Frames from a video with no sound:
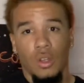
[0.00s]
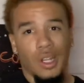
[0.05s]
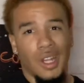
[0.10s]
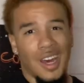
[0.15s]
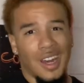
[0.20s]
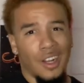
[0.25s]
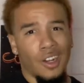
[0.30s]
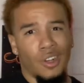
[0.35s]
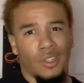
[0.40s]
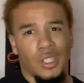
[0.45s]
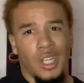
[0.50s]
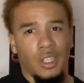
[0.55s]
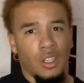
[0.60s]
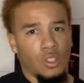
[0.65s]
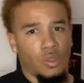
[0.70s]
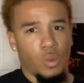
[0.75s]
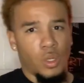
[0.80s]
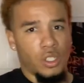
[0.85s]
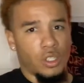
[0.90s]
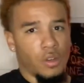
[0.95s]
A lot of girls like to
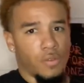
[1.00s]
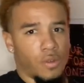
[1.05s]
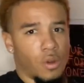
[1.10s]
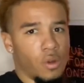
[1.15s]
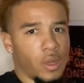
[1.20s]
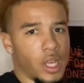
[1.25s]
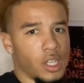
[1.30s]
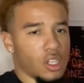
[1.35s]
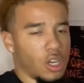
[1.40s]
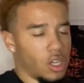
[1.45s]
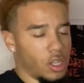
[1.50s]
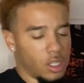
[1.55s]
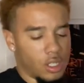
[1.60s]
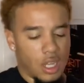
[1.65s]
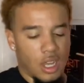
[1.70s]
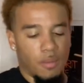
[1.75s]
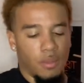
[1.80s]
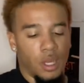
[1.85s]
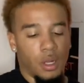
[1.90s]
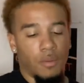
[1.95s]
switch their phone case all the
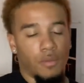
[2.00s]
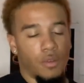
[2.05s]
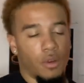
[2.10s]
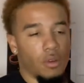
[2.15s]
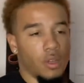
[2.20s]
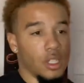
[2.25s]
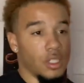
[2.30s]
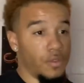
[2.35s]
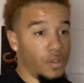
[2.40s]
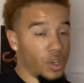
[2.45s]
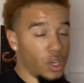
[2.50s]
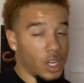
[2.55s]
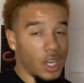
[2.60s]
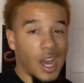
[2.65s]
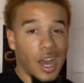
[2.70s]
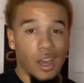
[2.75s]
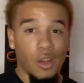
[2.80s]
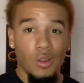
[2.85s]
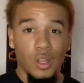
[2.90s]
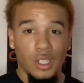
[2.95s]
time. Get them phone case. If you're a
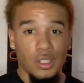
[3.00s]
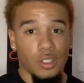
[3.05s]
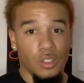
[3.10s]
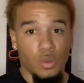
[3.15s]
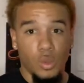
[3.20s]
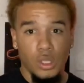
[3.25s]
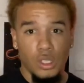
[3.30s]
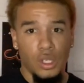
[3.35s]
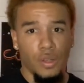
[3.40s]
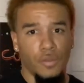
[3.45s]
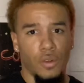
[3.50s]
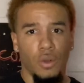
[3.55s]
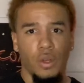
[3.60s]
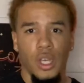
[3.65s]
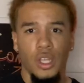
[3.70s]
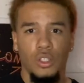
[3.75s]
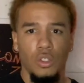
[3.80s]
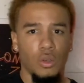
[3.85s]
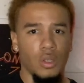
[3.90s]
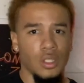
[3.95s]
guy who likes to switch their phone
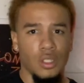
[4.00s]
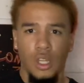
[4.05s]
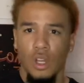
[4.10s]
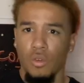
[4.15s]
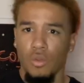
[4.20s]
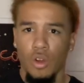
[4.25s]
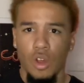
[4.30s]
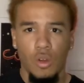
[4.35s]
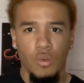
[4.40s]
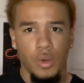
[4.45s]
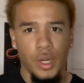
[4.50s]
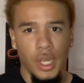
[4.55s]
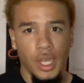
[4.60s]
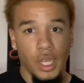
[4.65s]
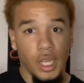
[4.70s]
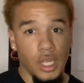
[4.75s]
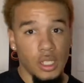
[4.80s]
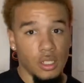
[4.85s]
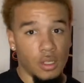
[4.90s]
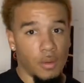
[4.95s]
case too, there's nothing wrong with it.
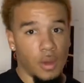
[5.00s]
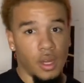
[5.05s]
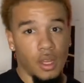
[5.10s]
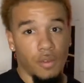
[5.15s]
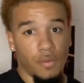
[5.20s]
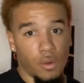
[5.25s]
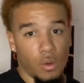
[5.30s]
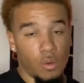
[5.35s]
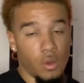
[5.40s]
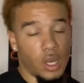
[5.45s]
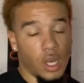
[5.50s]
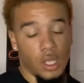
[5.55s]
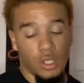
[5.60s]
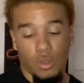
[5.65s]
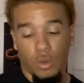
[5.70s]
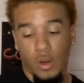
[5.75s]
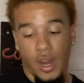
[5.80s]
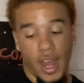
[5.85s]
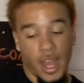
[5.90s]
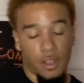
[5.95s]
Get somebody a phone case
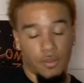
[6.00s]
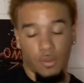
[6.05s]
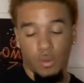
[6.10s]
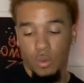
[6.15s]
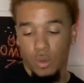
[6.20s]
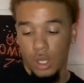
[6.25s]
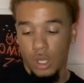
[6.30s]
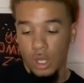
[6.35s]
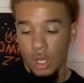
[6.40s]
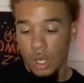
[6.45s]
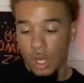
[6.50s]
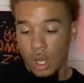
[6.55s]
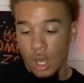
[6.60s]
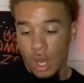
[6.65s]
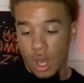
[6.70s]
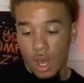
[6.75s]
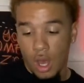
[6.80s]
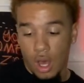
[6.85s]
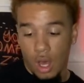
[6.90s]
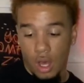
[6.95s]
or ask for
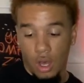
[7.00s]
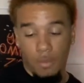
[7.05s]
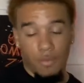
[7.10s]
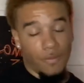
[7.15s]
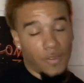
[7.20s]
one.